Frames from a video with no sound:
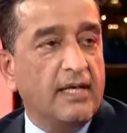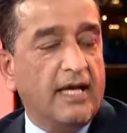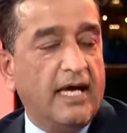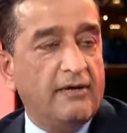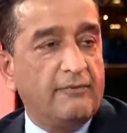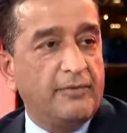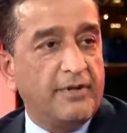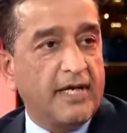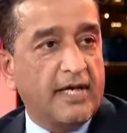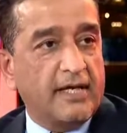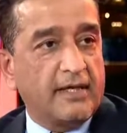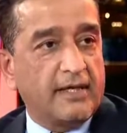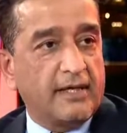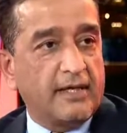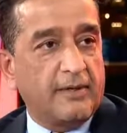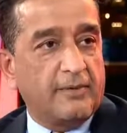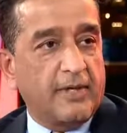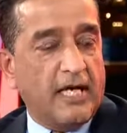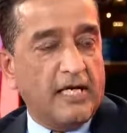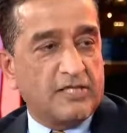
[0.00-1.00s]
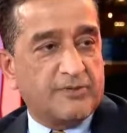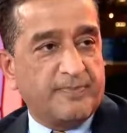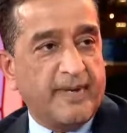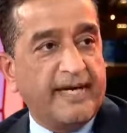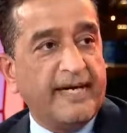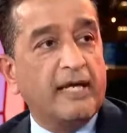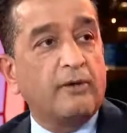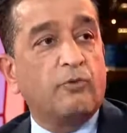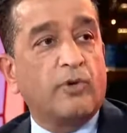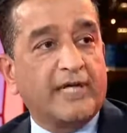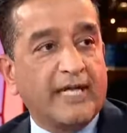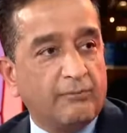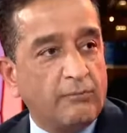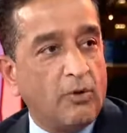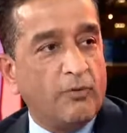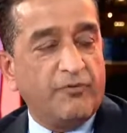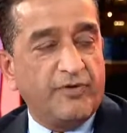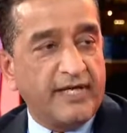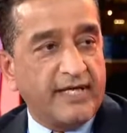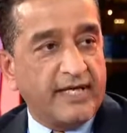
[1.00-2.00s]
And we are spending
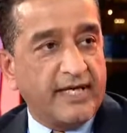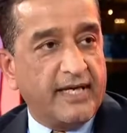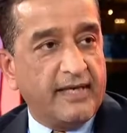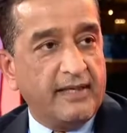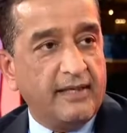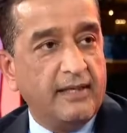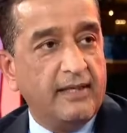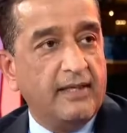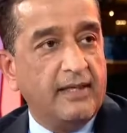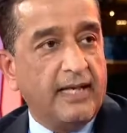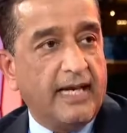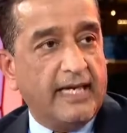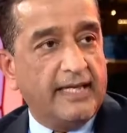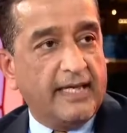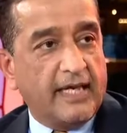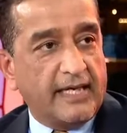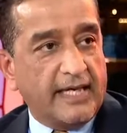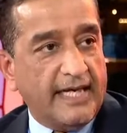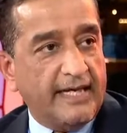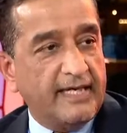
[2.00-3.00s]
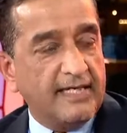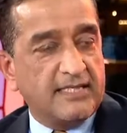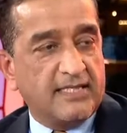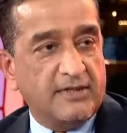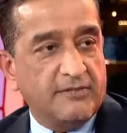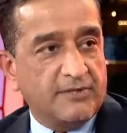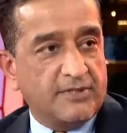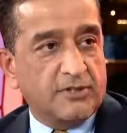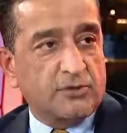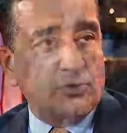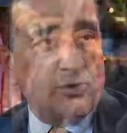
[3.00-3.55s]
whatever we can, and our NDC, which is